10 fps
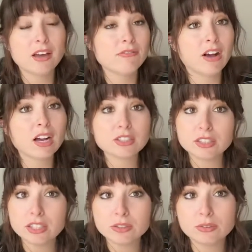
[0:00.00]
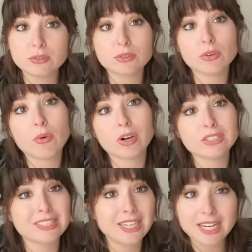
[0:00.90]
Fox News or
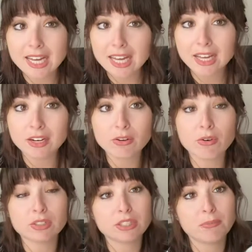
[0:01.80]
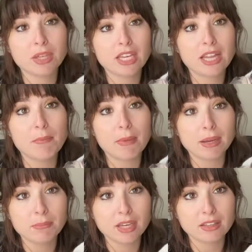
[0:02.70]
CNN or something that
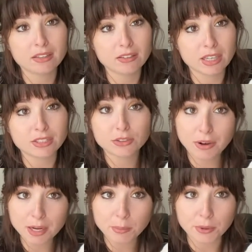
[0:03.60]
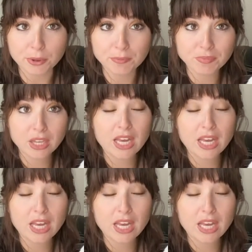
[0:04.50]
might be a little less credible